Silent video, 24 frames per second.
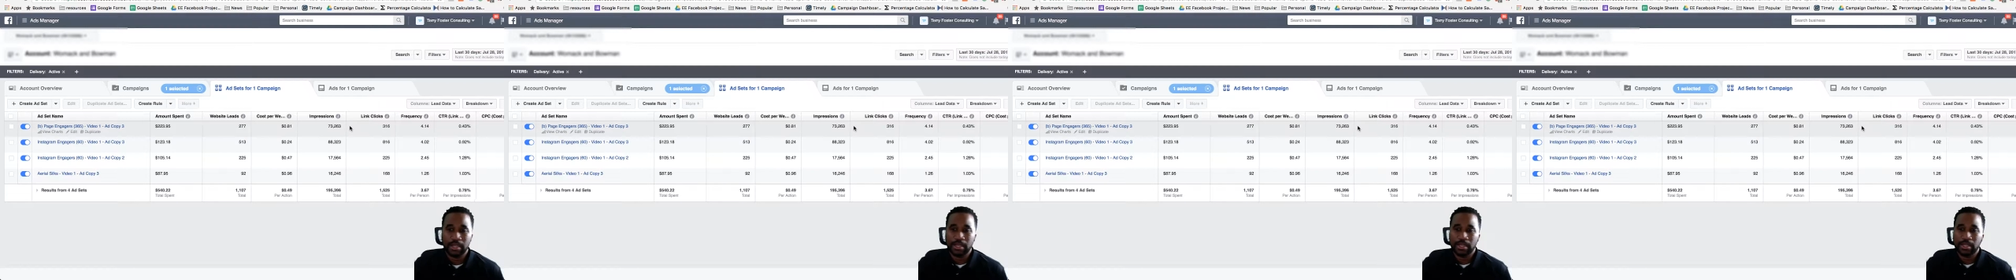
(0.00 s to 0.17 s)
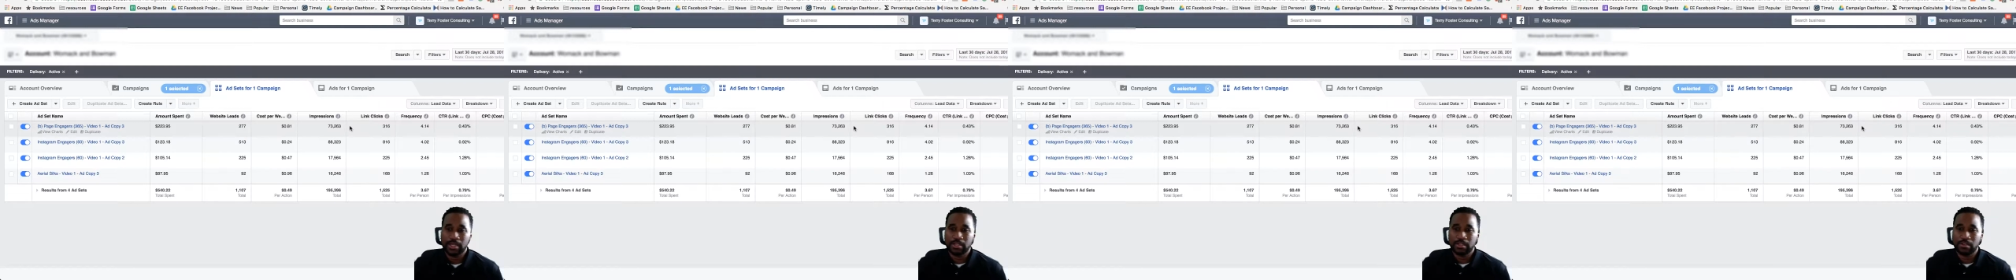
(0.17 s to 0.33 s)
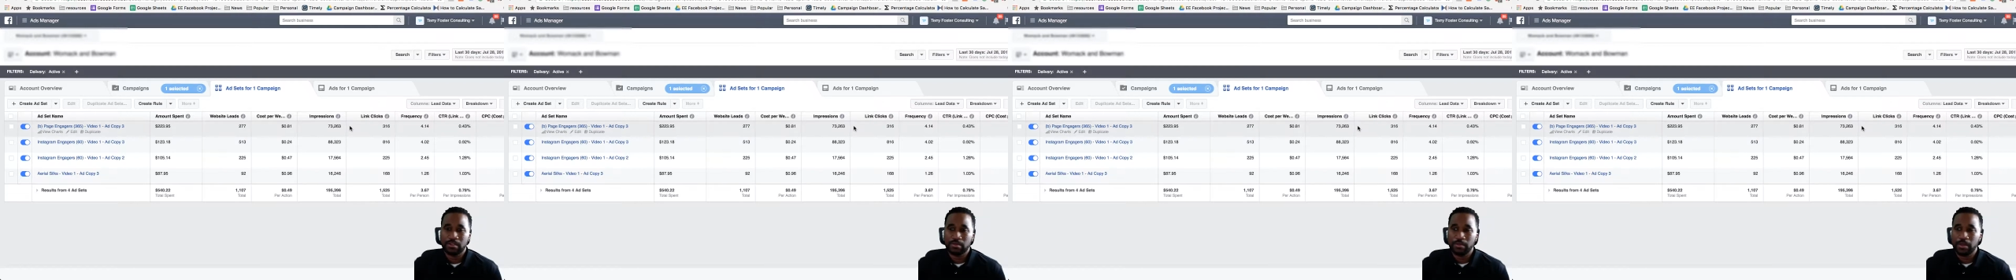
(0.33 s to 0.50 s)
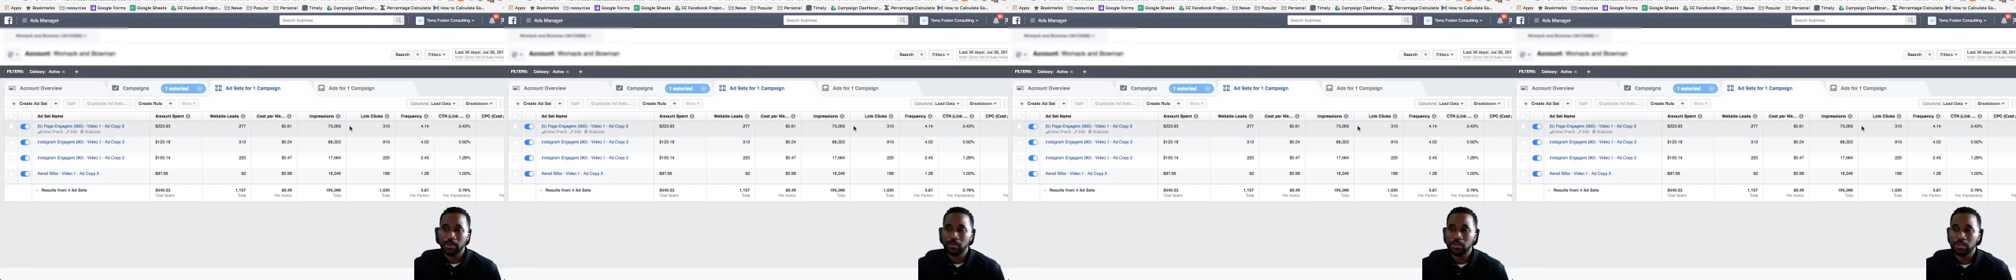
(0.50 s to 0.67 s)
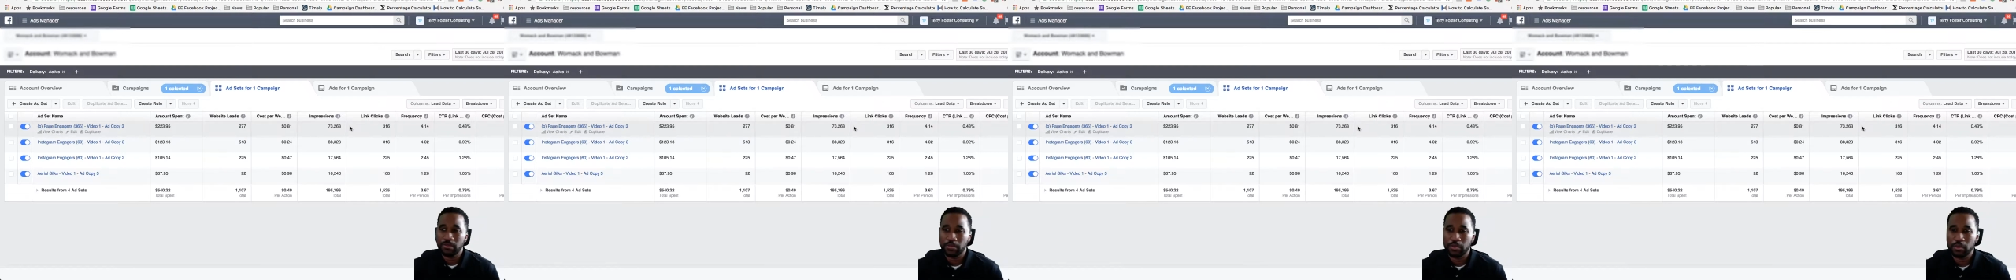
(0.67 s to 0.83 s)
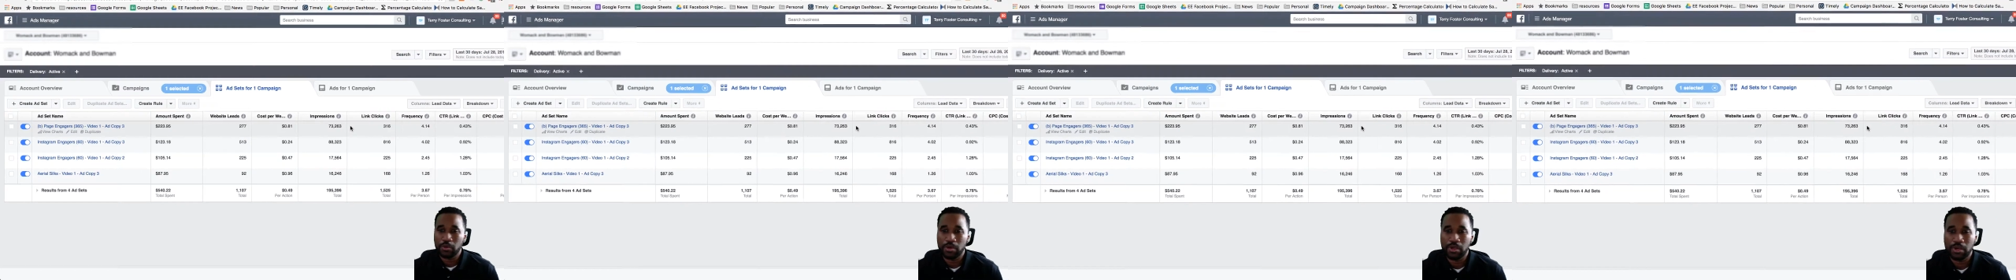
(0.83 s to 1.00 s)
So the most
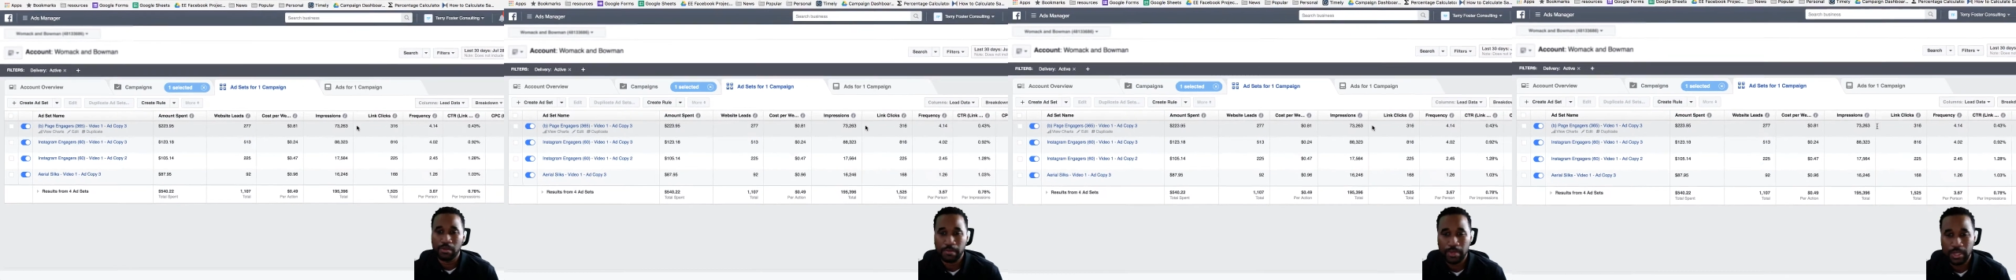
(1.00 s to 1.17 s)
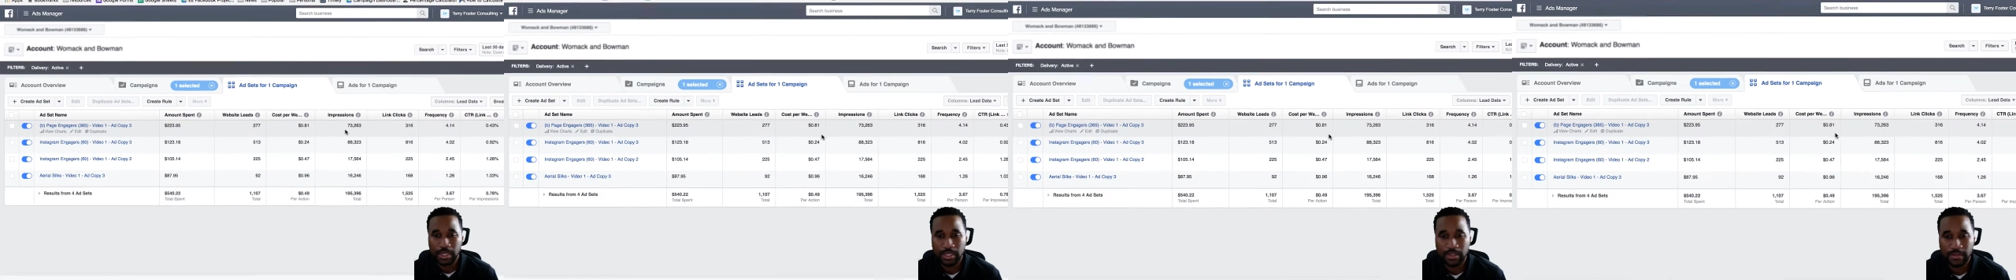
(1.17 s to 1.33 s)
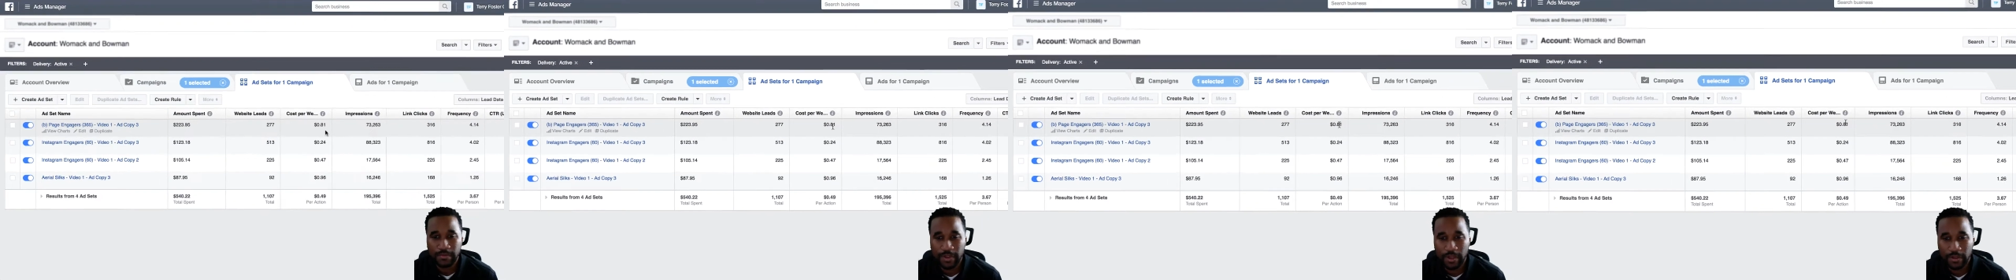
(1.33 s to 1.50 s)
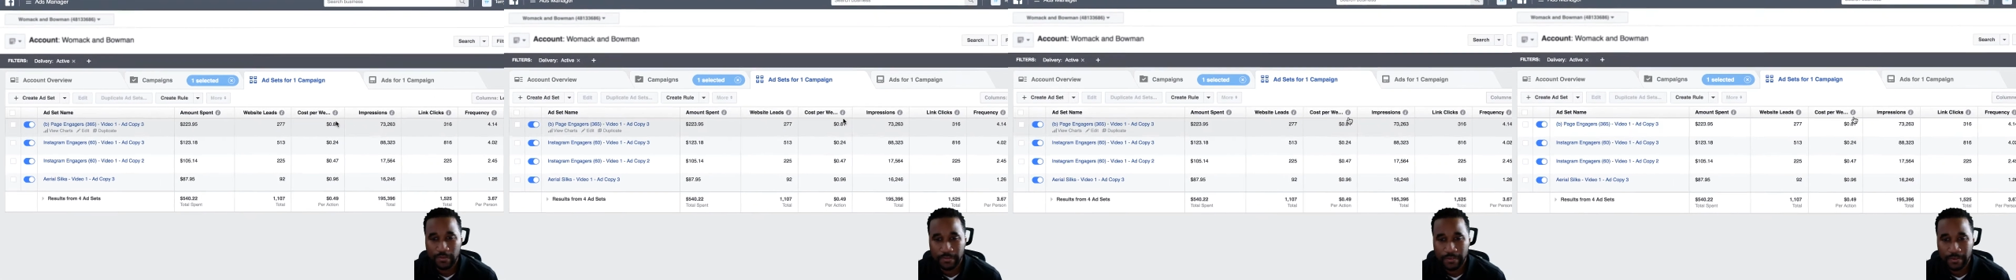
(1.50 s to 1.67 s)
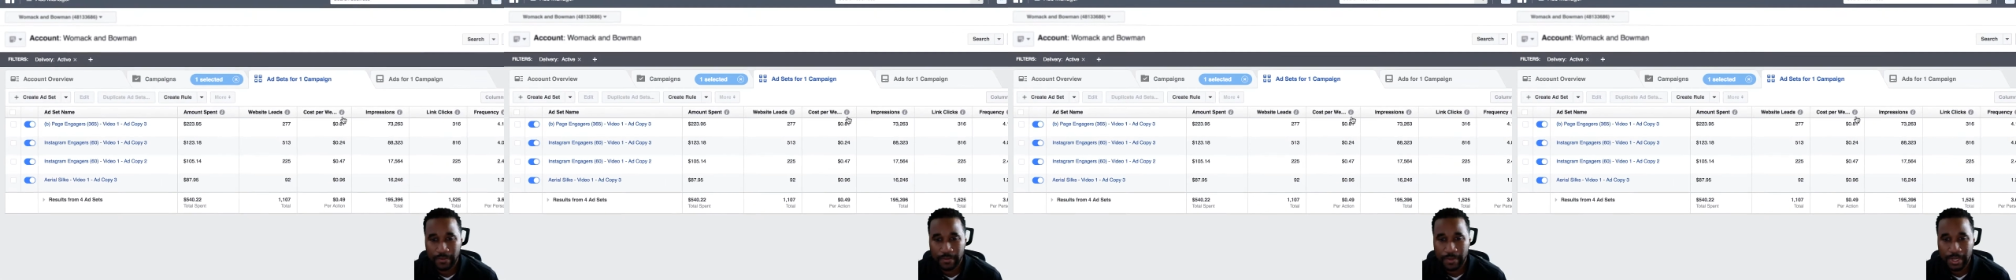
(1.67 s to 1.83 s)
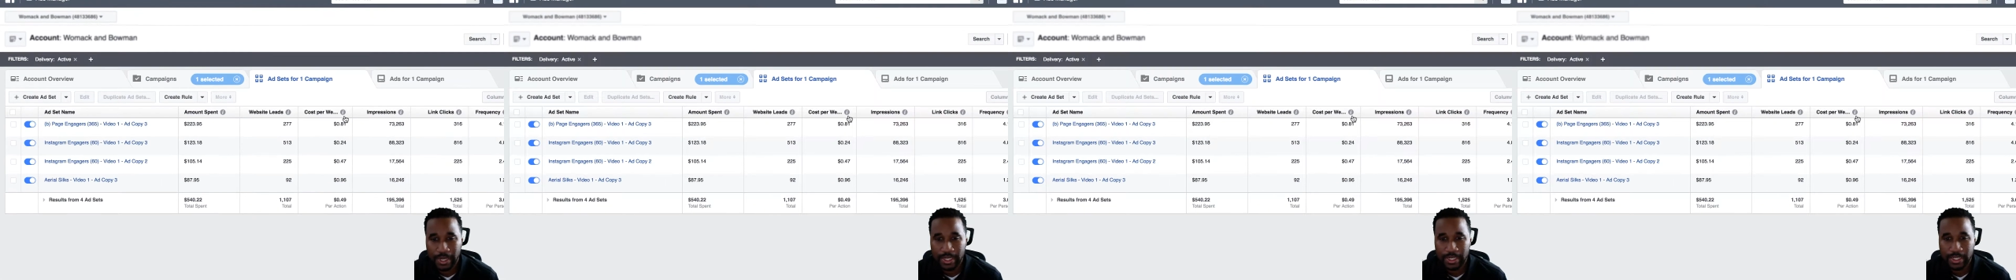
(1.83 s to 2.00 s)
important piece of
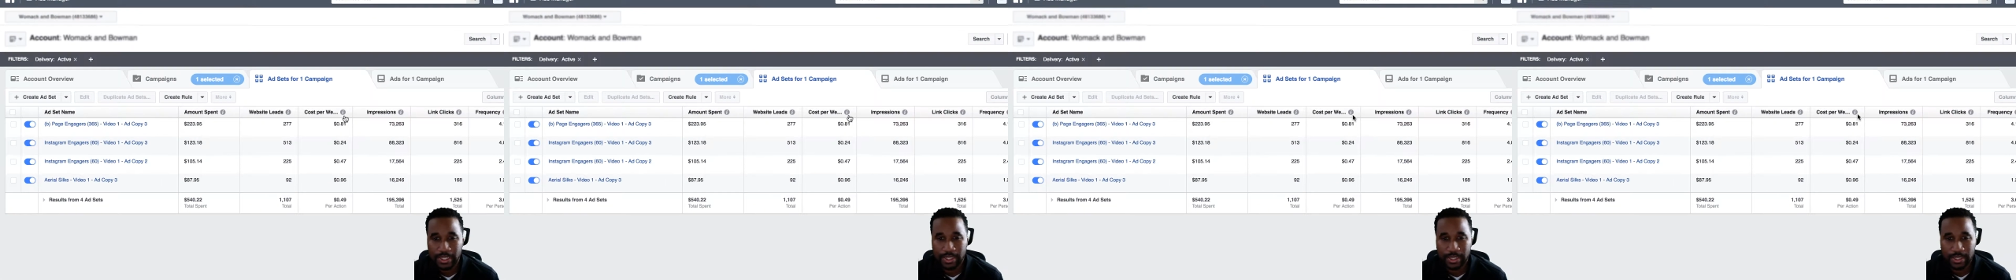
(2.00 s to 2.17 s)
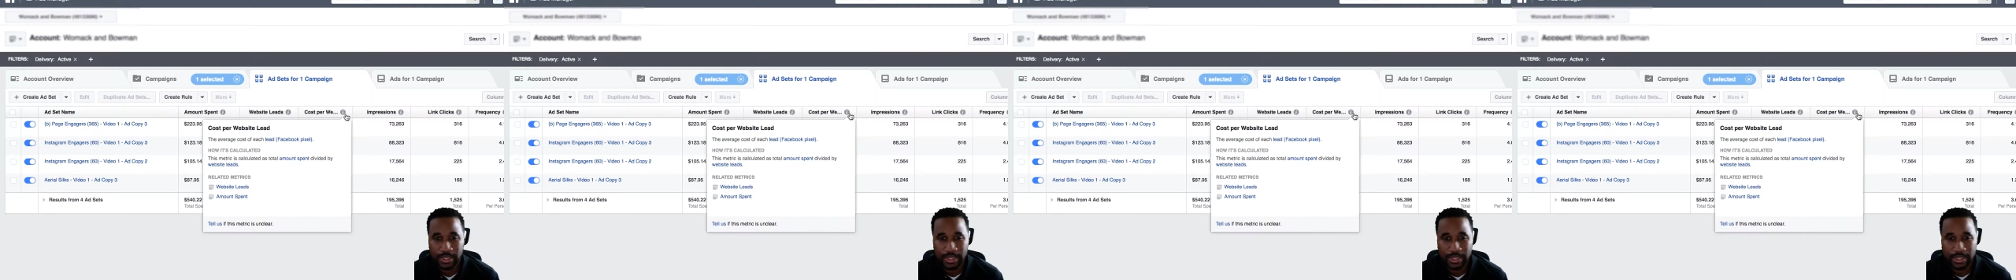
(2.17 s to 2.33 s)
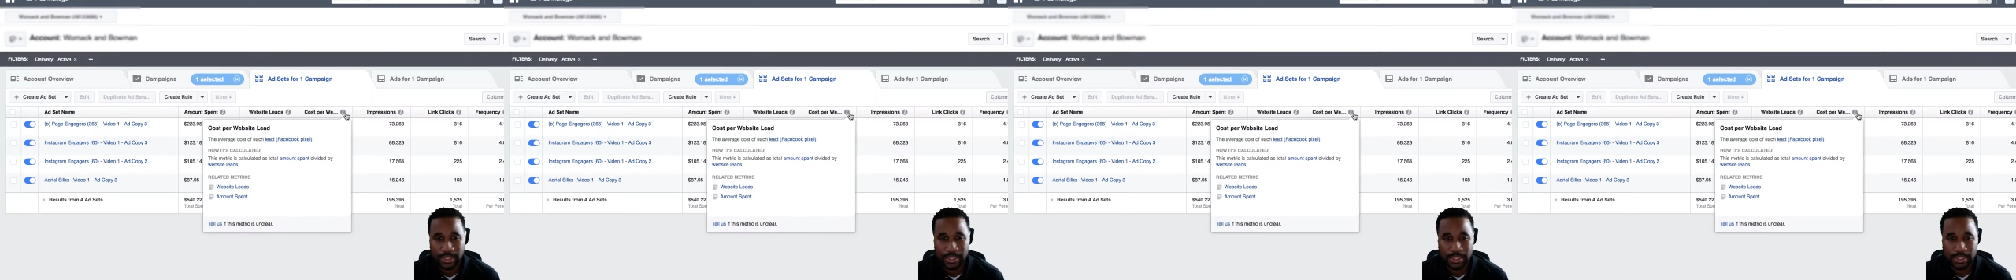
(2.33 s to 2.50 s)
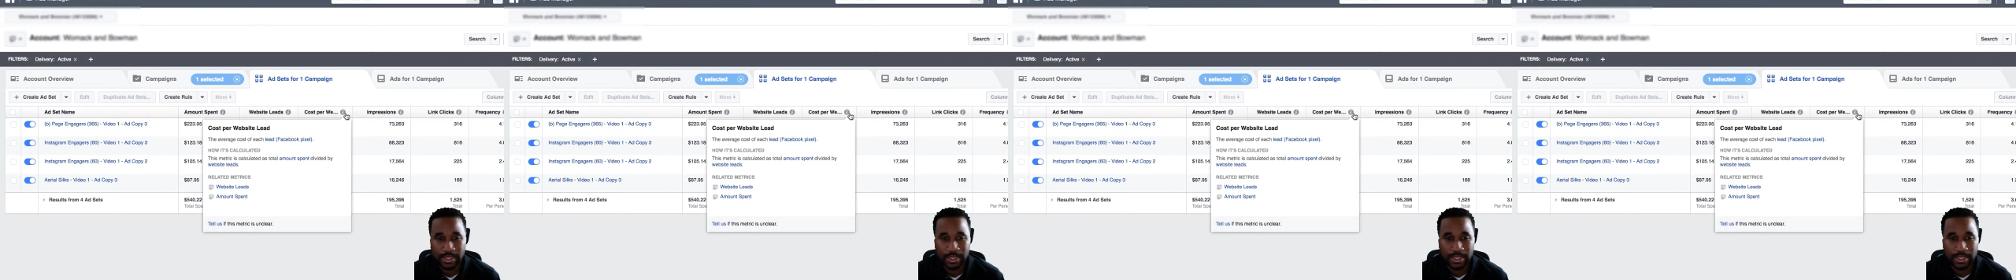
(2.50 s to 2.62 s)
information